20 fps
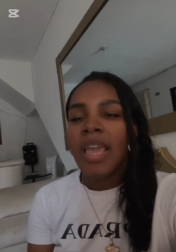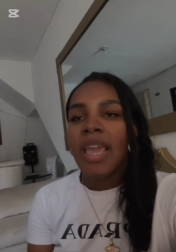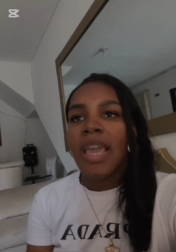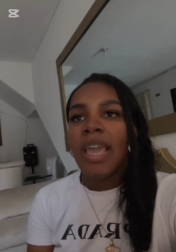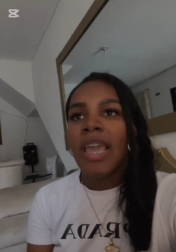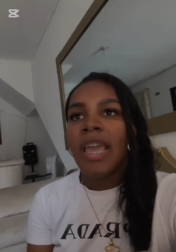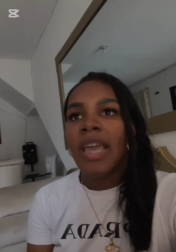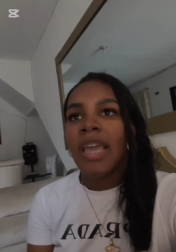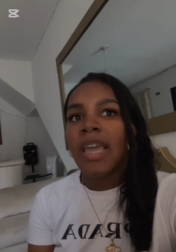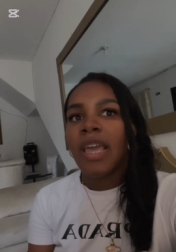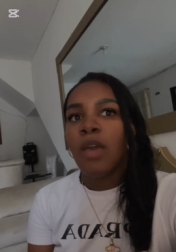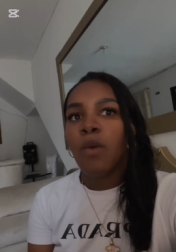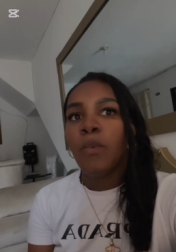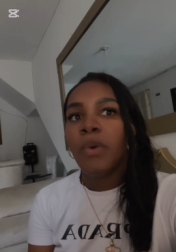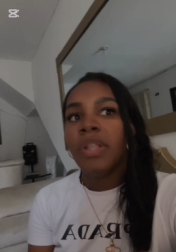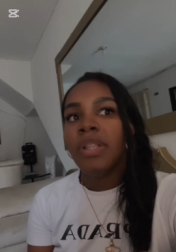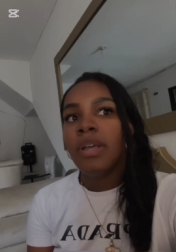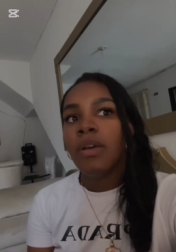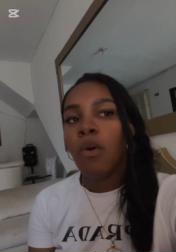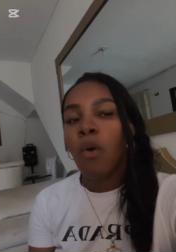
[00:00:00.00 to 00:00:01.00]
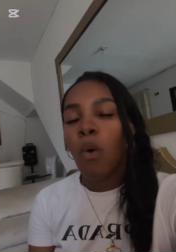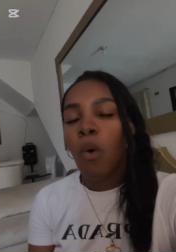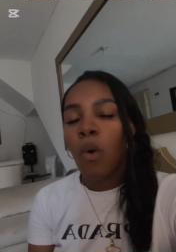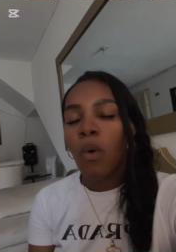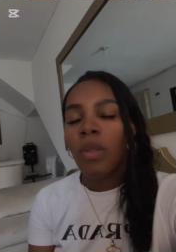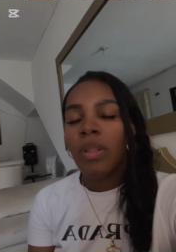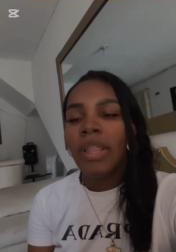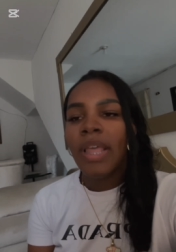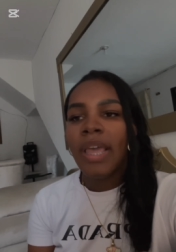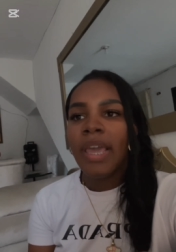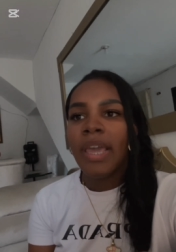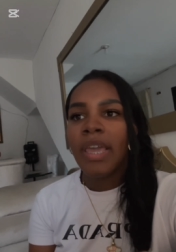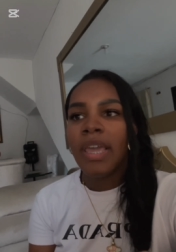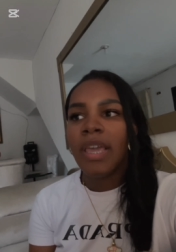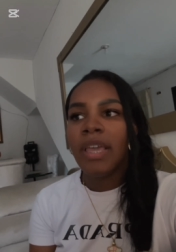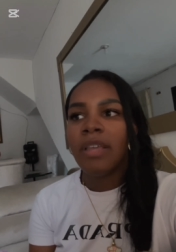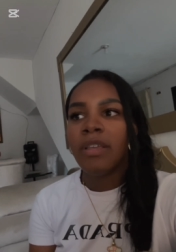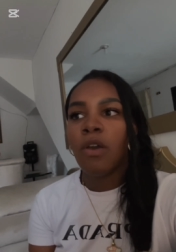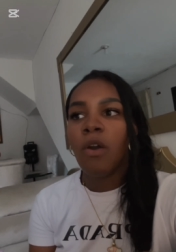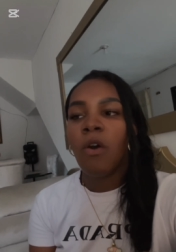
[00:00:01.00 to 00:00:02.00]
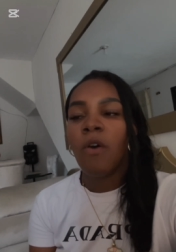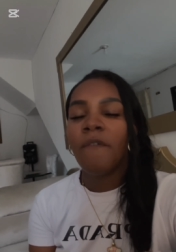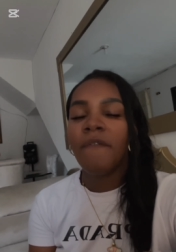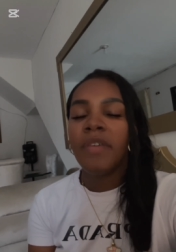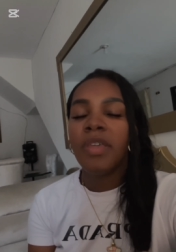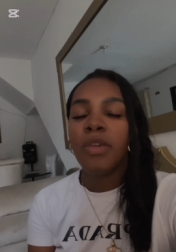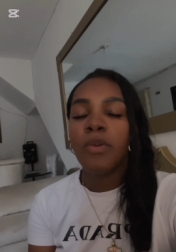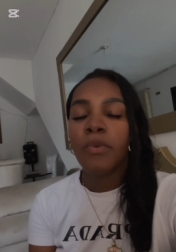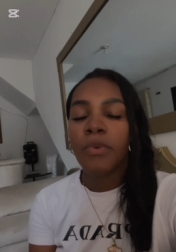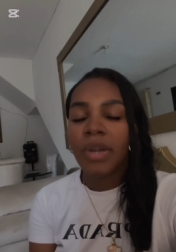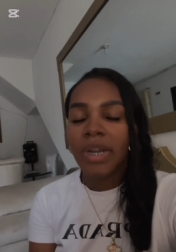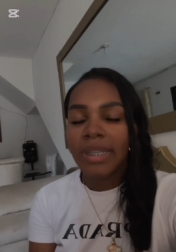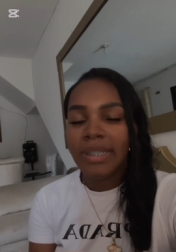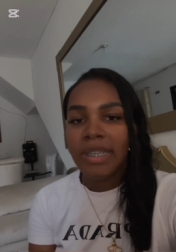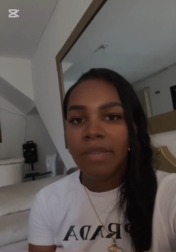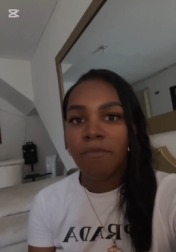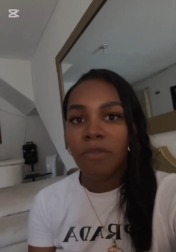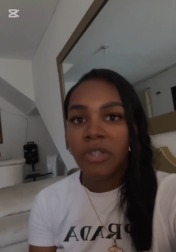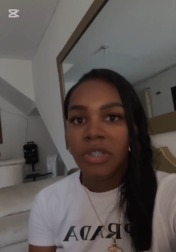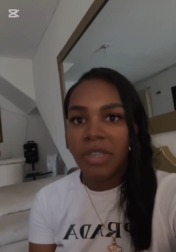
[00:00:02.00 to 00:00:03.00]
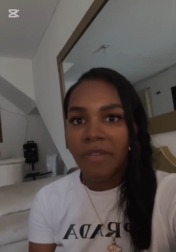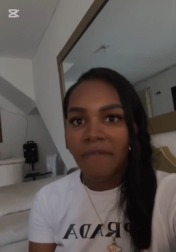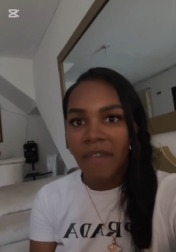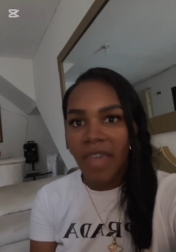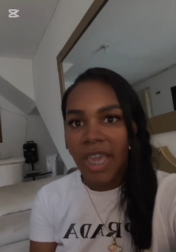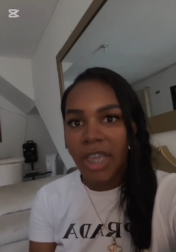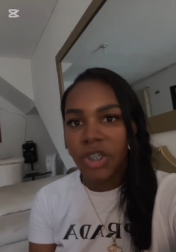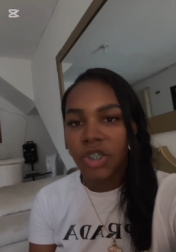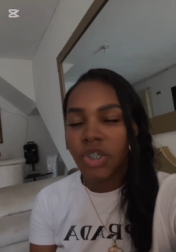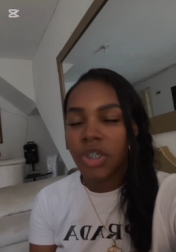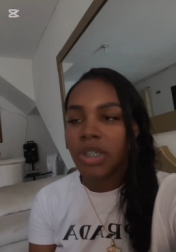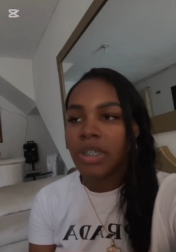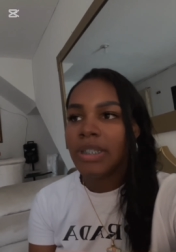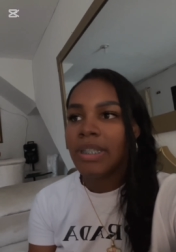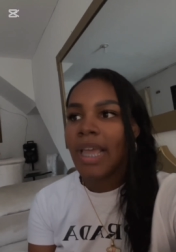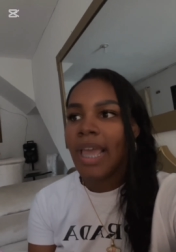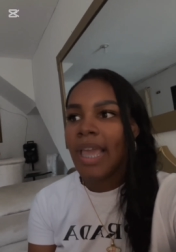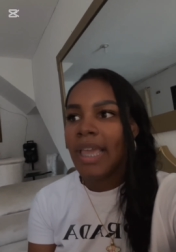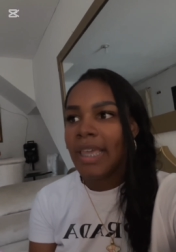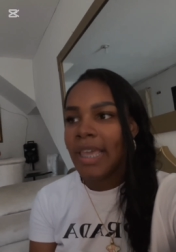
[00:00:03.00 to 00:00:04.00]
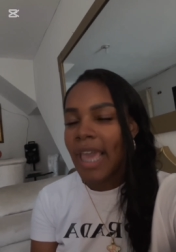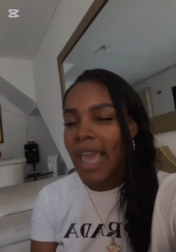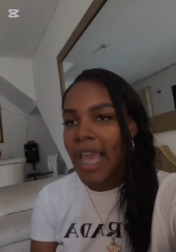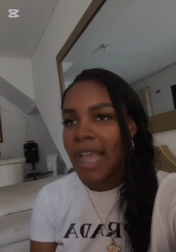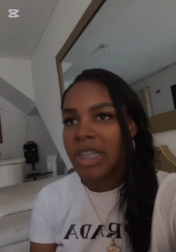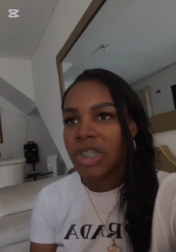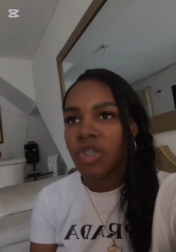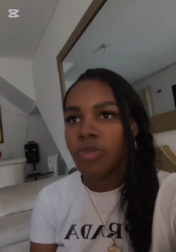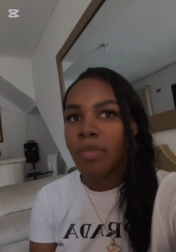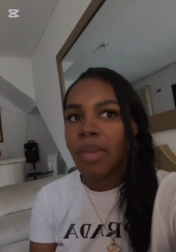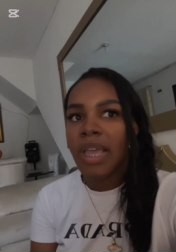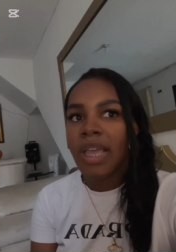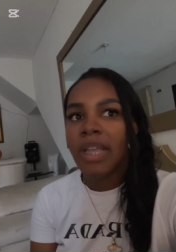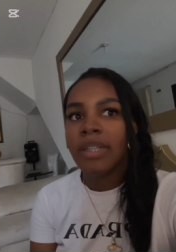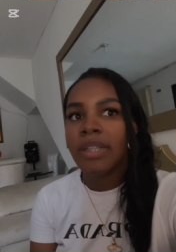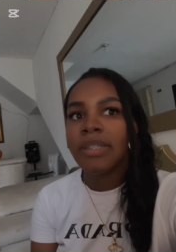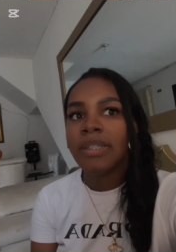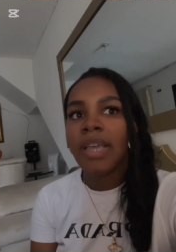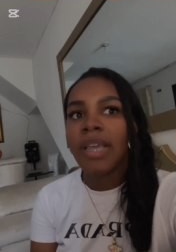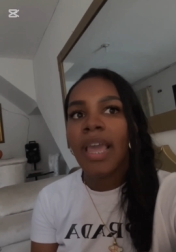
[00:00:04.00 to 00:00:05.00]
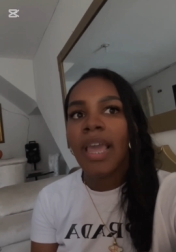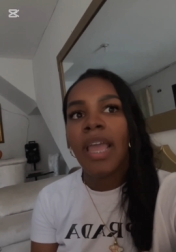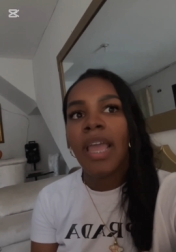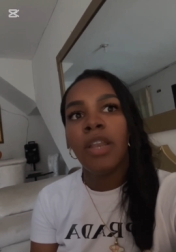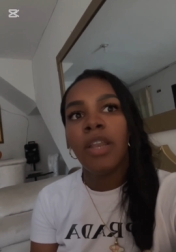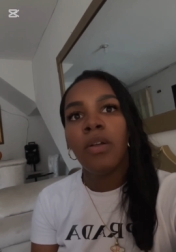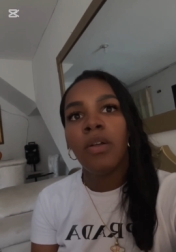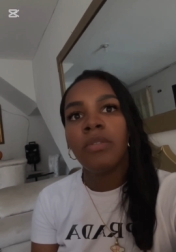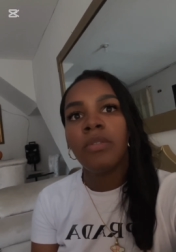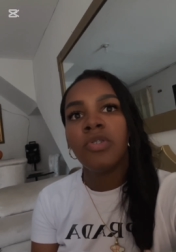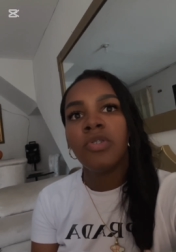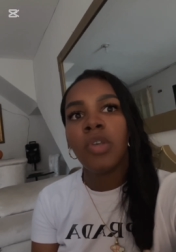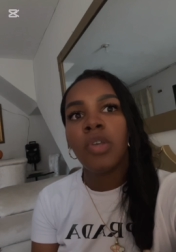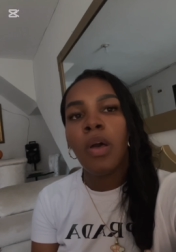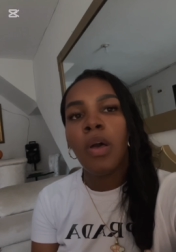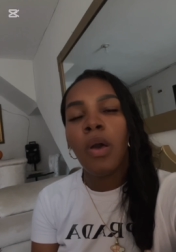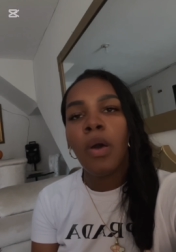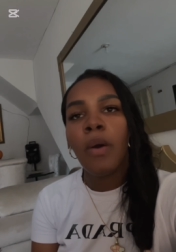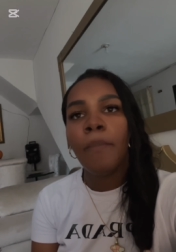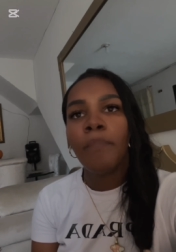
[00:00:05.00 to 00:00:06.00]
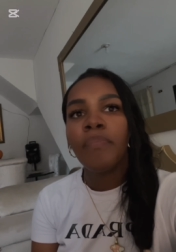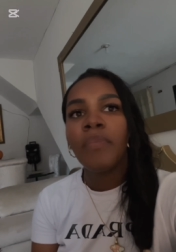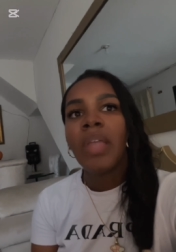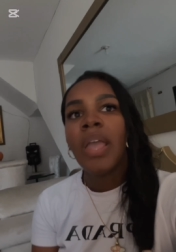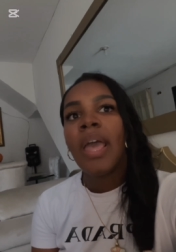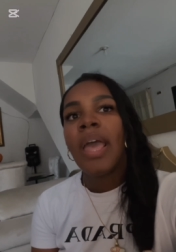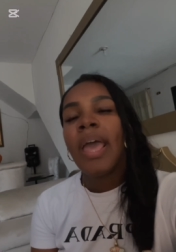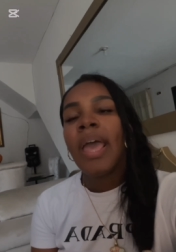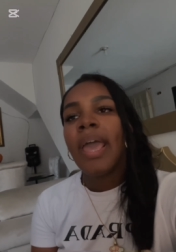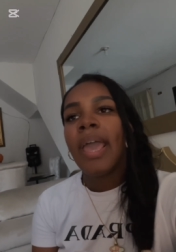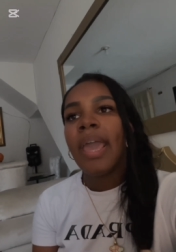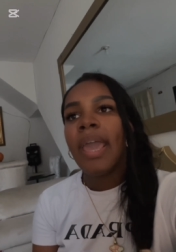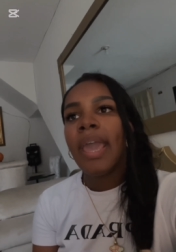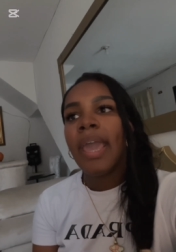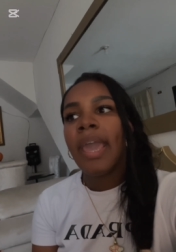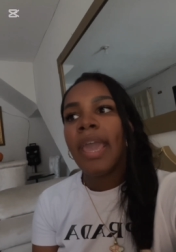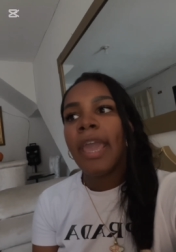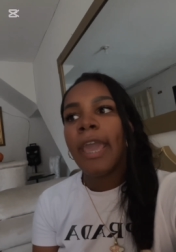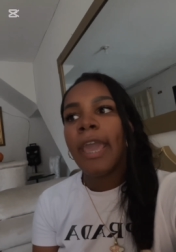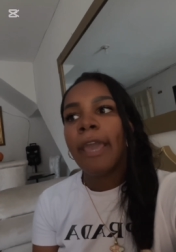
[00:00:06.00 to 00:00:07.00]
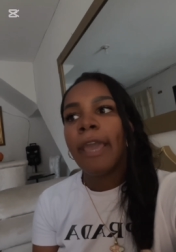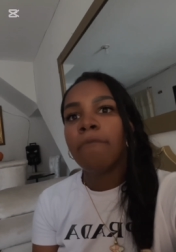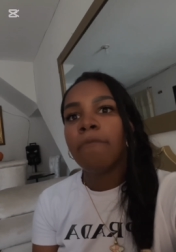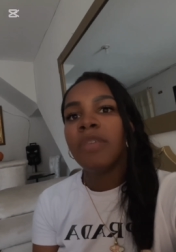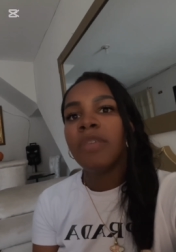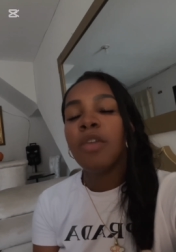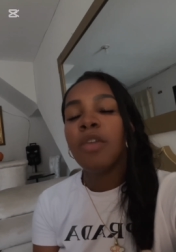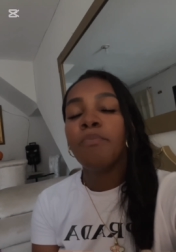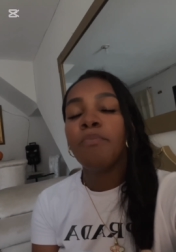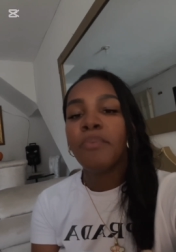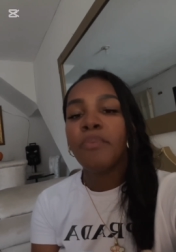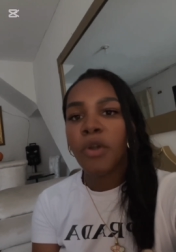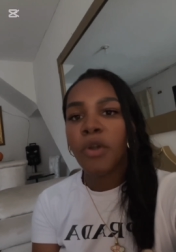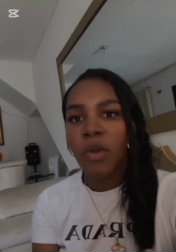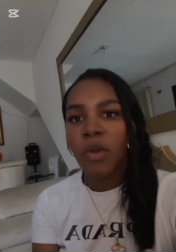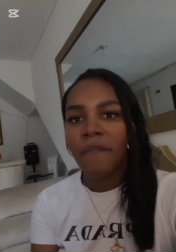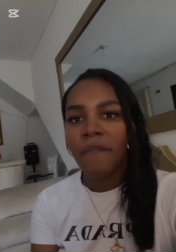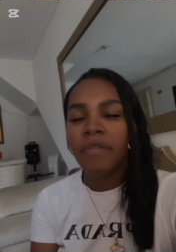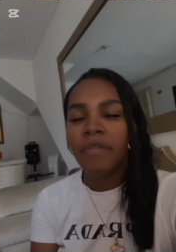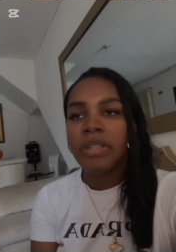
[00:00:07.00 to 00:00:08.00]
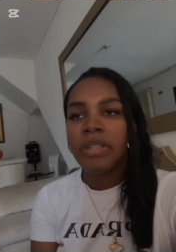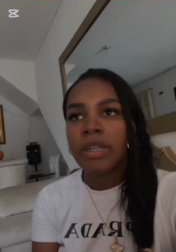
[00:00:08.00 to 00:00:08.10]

With the goal of increasing motivation, engagement, and also improved